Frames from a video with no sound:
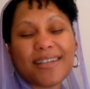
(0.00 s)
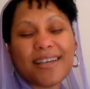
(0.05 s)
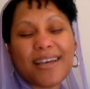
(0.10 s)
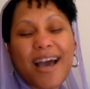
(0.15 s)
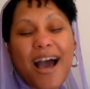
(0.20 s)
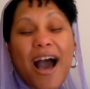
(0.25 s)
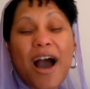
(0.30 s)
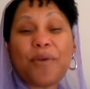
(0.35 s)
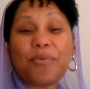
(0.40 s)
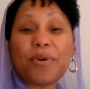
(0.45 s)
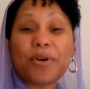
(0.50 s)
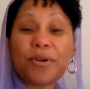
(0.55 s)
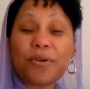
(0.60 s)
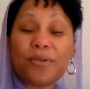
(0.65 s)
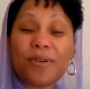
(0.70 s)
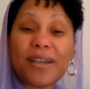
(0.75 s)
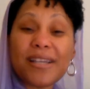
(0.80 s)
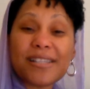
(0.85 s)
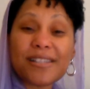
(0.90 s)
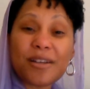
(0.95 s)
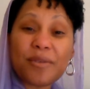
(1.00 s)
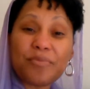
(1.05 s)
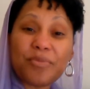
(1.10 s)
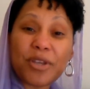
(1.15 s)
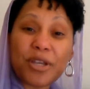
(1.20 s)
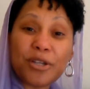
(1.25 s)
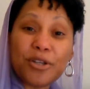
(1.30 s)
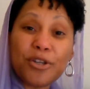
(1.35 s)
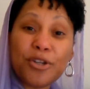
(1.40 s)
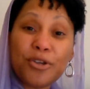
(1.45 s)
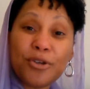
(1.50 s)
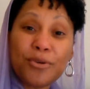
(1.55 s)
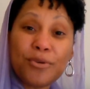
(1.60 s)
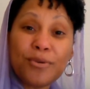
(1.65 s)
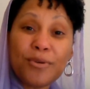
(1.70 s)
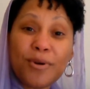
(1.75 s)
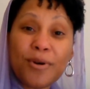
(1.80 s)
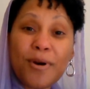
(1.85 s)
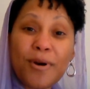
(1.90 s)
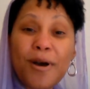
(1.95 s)
I will create something new
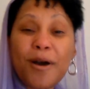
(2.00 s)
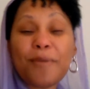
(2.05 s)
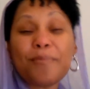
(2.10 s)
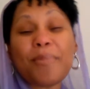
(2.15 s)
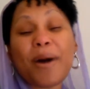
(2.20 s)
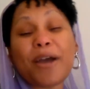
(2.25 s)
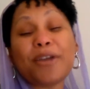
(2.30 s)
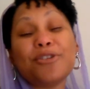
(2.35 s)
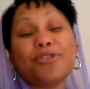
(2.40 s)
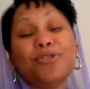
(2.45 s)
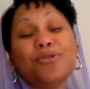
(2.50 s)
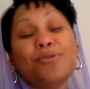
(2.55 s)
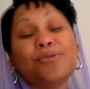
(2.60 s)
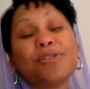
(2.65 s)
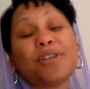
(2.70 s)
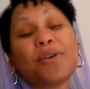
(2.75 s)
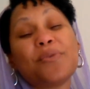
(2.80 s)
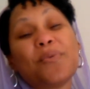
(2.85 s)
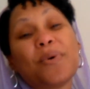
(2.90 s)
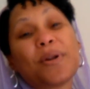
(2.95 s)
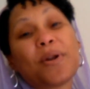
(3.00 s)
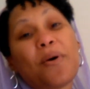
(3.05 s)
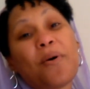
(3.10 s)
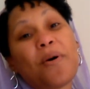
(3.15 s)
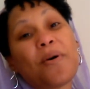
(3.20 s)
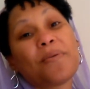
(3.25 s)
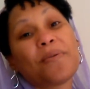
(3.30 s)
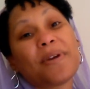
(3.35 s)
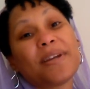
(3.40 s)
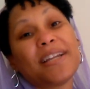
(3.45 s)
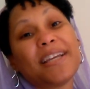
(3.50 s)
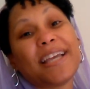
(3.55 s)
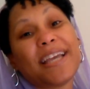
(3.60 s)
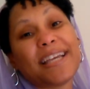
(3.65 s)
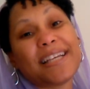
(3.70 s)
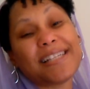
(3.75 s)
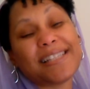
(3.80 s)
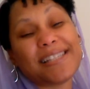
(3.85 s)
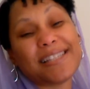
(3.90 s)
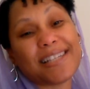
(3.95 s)
by using what already
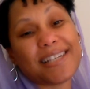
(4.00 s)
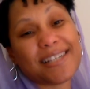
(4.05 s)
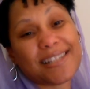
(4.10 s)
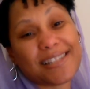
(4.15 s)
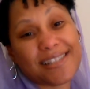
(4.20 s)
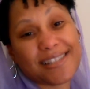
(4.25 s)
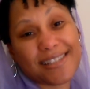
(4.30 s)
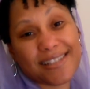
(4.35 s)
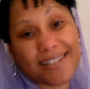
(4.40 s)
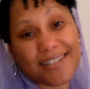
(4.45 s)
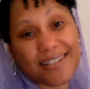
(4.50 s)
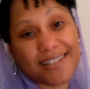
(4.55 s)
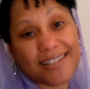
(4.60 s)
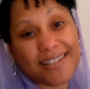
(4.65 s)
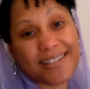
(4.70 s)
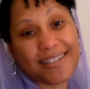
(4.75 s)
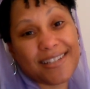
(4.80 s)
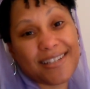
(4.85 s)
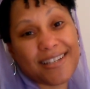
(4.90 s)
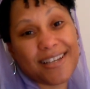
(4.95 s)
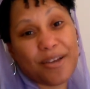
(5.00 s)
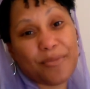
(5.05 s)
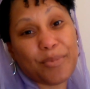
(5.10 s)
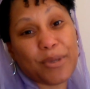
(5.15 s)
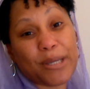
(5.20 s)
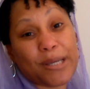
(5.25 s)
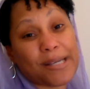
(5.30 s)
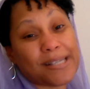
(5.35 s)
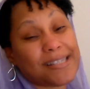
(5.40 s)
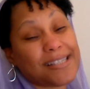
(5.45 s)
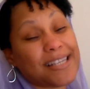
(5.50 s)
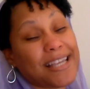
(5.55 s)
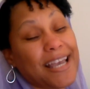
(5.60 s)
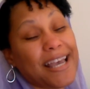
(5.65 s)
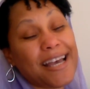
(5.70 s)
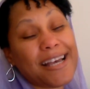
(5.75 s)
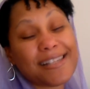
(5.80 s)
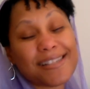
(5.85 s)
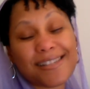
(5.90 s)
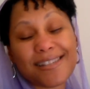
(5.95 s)
exists, because the
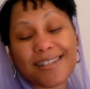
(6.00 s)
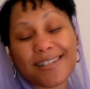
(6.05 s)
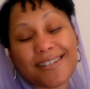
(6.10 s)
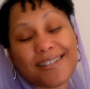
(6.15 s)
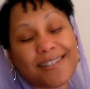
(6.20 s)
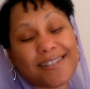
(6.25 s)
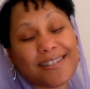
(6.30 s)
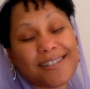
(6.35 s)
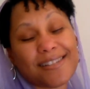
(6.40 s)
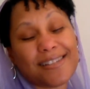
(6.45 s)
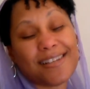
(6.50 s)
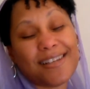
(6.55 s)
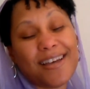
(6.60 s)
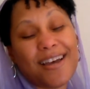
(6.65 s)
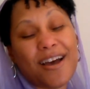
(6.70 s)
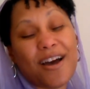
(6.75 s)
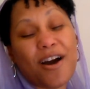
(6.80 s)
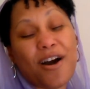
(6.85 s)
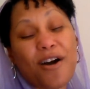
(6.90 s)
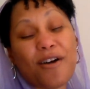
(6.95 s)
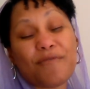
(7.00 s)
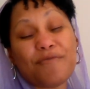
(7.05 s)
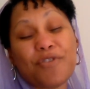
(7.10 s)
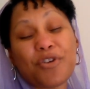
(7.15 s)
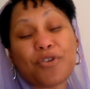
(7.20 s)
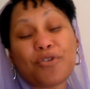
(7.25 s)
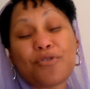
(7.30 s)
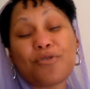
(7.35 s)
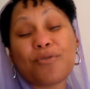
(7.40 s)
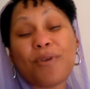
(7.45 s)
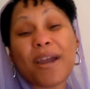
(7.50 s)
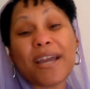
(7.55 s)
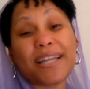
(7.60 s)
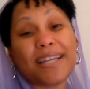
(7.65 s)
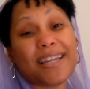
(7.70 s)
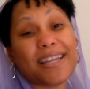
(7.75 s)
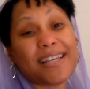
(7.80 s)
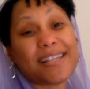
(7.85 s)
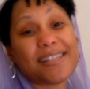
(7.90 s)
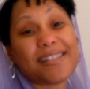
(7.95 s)
essence of the
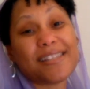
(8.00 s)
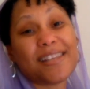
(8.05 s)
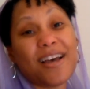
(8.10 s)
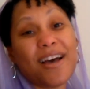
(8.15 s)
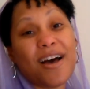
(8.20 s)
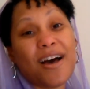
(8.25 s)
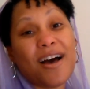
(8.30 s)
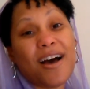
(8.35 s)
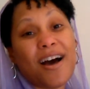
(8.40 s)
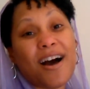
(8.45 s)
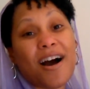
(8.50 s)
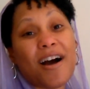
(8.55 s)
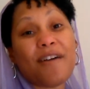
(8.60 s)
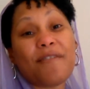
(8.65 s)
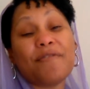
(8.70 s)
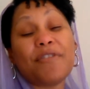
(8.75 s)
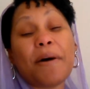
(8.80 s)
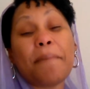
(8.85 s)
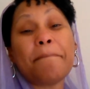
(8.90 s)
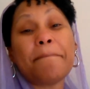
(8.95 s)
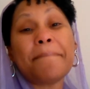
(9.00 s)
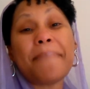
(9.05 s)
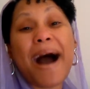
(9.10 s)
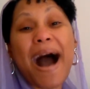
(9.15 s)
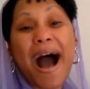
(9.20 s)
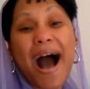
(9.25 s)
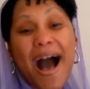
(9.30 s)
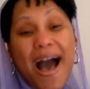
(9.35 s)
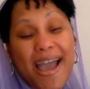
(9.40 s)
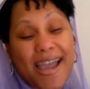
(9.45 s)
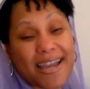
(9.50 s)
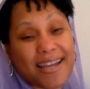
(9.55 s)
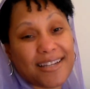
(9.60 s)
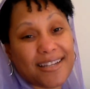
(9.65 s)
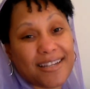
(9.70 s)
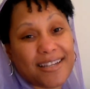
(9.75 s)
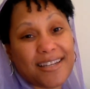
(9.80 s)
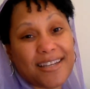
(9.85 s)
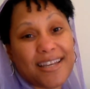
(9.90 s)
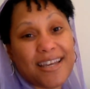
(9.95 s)
greatness of the mind
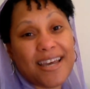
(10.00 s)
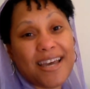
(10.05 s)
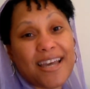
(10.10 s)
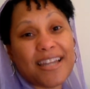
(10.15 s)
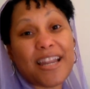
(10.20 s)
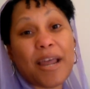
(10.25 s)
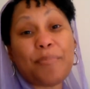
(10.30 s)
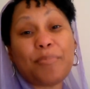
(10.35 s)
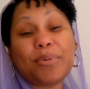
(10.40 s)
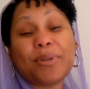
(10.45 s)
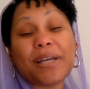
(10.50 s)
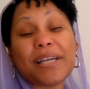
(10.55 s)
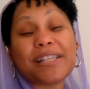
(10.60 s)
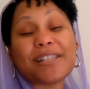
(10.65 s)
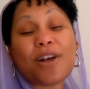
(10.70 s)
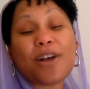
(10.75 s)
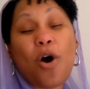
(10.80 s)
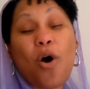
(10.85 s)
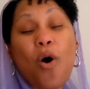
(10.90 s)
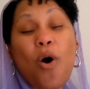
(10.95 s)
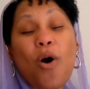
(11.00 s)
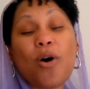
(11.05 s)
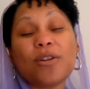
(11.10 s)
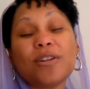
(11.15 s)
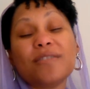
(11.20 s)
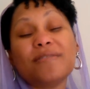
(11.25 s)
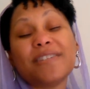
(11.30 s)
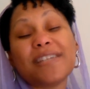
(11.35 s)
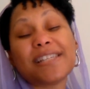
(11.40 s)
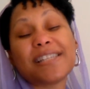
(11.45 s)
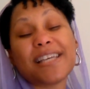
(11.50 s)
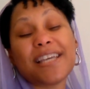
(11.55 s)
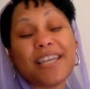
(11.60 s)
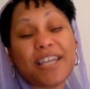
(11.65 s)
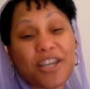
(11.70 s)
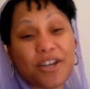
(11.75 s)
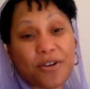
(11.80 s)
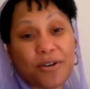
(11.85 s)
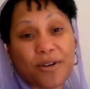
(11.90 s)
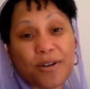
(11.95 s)
that placed all of this
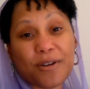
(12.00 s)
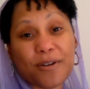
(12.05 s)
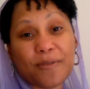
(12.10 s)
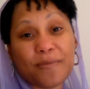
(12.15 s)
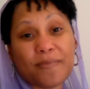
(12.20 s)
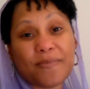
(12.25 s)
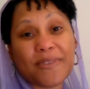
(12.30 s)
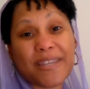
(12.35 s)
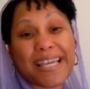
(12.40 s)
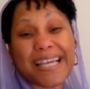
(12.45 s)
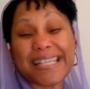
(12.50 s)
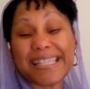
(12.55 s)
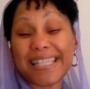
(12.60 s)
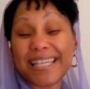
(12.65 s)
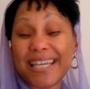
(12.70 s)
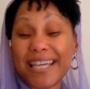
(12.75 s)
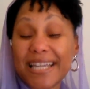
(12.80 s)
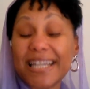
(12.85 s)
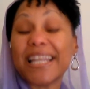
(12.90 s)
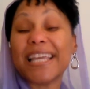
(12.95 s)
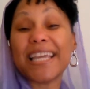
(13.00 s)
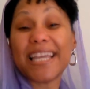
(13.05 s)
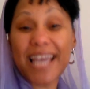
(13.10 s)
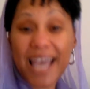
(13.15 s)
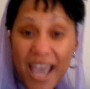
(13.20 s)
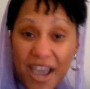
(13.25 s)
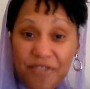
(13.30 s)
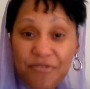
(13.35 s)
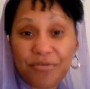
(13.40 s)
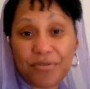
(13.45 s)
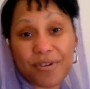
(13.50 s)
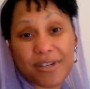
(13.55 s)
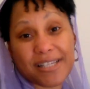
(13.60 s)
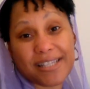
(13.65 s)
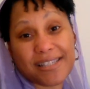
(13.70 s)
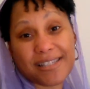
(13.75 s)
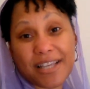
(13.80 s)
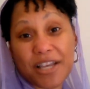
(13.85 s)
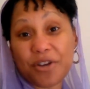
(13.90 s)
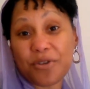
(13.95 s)
here is in every
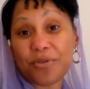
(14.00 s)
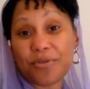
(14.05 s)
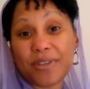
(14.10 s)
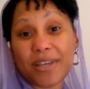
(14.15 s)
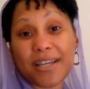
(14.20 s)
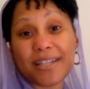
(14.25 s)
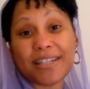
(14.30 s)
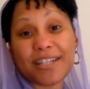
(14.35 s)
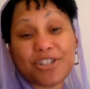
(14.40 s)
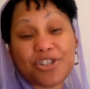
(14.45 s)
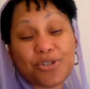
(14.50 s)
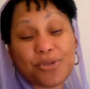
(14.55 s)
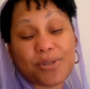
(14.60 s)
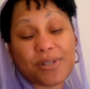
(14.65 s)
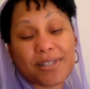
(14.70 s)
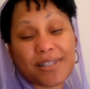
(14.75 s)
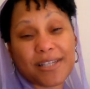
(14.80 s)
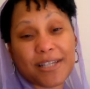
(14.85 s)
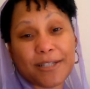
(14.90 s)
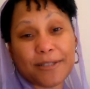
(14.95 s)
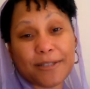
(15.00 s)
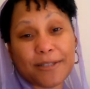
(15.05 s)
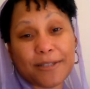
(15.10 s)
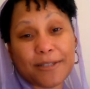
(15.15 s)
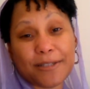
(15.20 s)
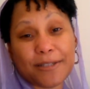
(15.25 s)
single thing that you see.